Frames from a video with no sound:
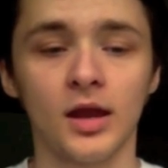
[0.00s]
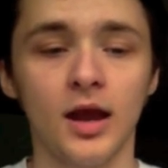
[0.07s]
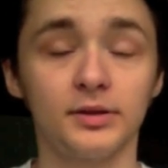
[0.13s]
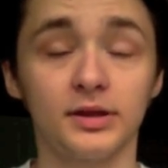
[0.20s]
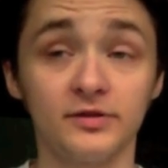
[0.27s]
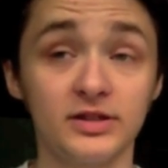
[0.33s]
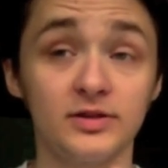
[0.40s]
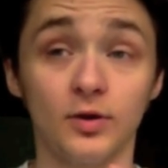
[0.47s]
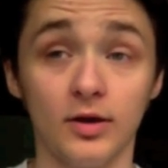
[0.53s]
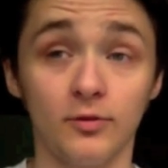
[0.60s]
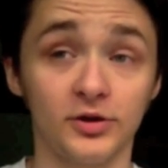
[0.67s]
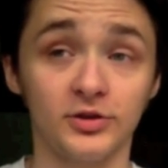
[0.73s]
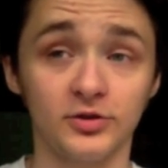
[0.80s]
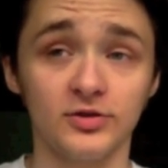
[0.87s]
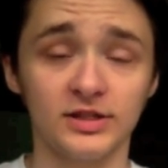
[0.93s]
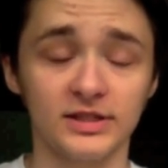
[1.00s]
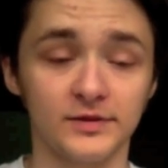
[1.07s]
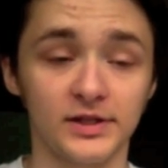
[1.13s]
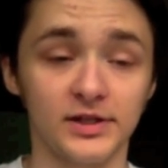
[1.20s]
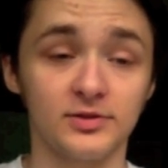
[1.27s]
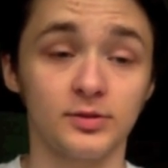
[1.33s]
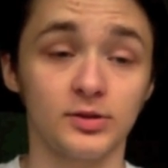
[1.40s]
But the reason why I want to do this
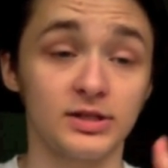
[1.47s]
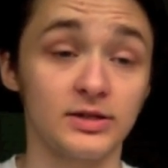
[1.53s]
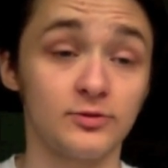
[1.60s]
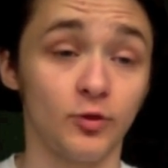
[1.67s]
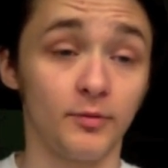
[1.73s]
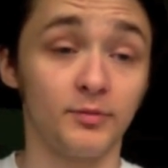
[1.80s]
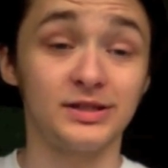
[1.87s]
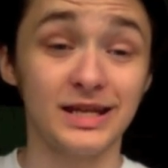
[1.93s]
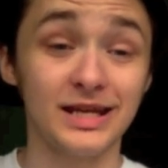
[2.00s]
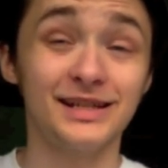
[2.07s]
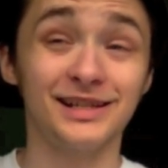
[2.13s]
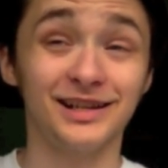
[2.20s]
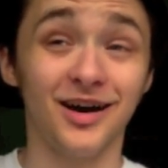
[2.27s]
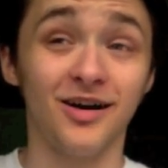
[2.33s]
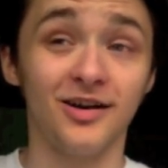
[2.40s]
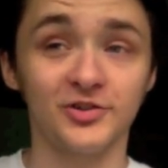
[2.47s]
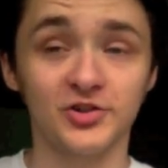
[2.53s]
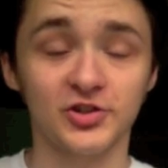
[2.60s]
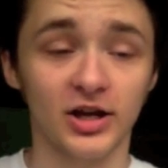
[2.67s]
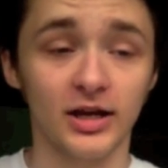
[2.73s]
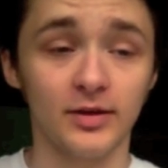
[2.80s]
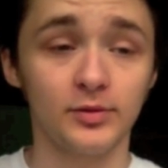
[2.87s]
video is because there's one particular
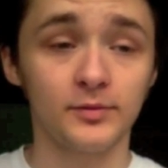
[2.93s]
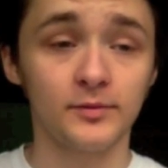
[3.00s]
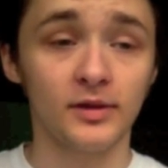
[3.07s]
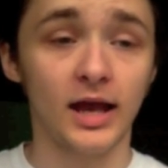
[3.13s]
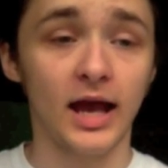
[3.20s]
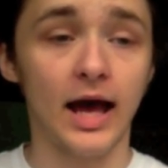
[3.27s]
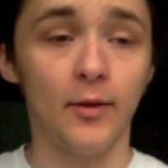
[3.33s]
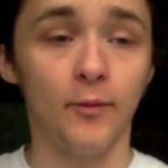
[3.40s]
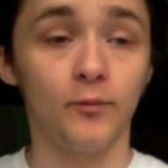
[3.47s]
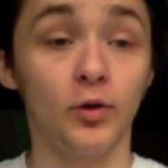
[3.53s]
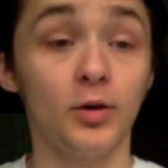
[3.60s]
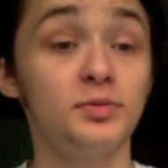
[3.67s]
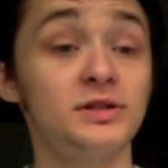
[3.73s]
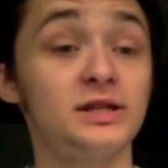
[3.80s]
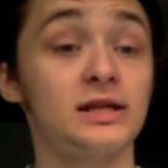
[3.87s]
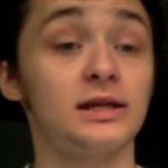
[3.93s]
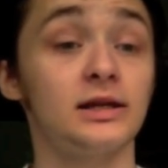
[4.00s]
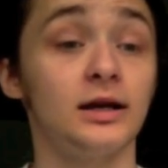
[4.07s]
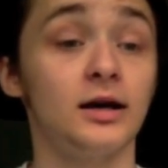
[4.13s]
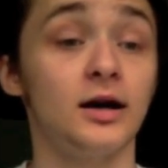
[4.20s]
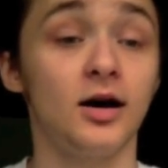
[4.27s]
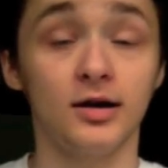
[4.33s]
archetype, and one
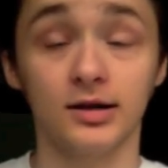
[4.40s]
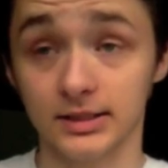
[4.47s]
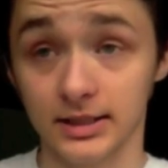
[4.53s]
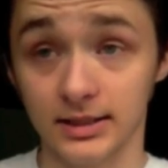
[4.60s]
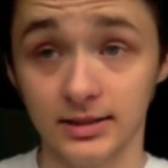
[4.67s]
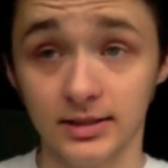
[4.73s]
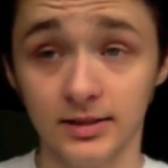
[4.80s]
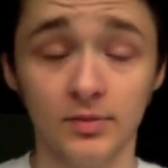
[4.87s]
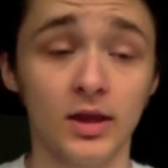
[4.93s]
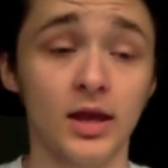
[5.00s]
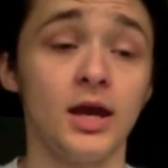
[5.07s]
particular artist.